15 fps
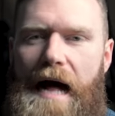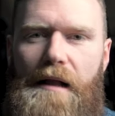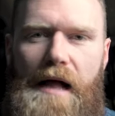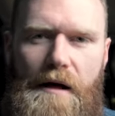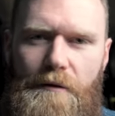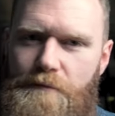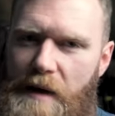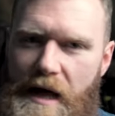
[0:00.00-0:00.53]

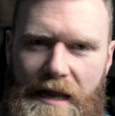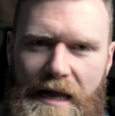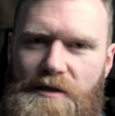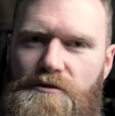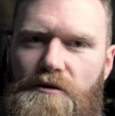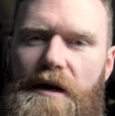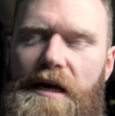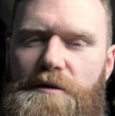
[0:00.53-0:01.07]
I'll
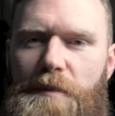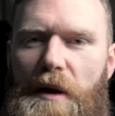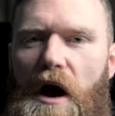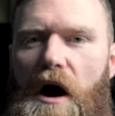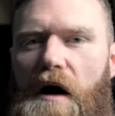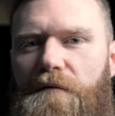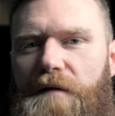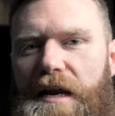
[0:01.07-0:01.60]
answer on his
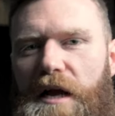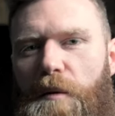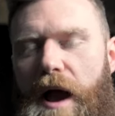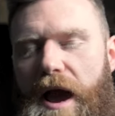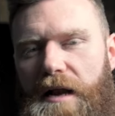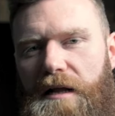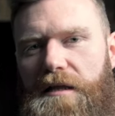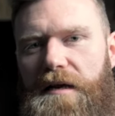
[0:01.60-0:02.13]
behalf
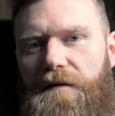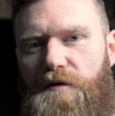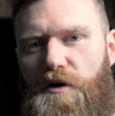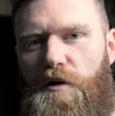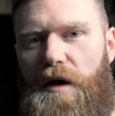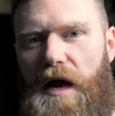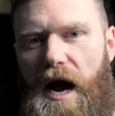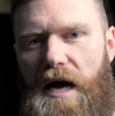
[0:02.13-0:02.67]
anyway, and I'll give
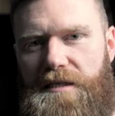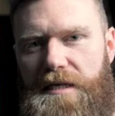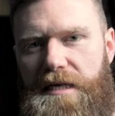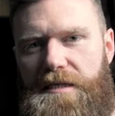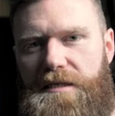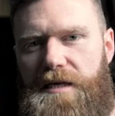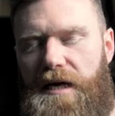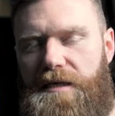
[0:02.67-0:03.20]
you guys an
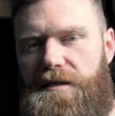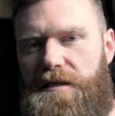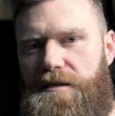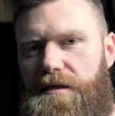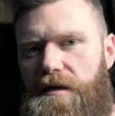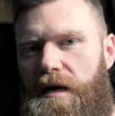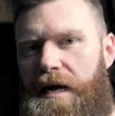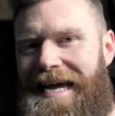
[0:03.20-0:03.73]
insight
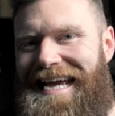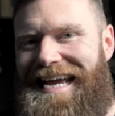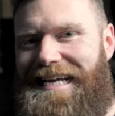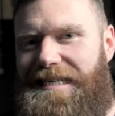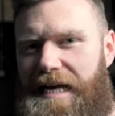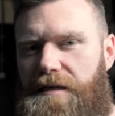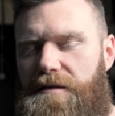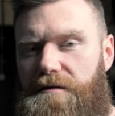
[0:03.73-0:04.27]
into
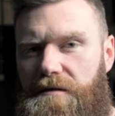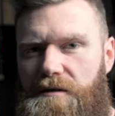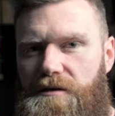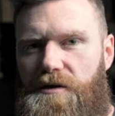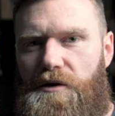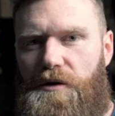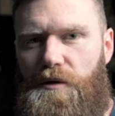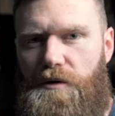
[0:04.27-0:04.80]
his answer
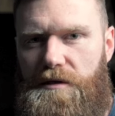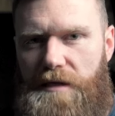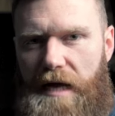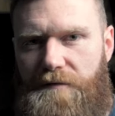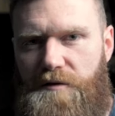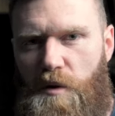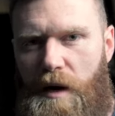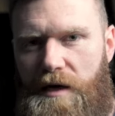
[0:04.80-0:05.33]
to
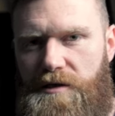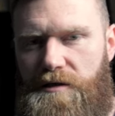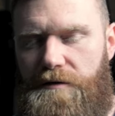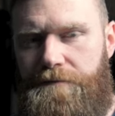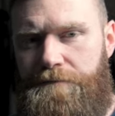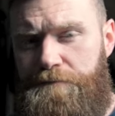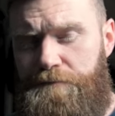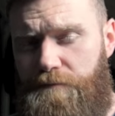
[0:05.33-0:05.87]
Steph's question.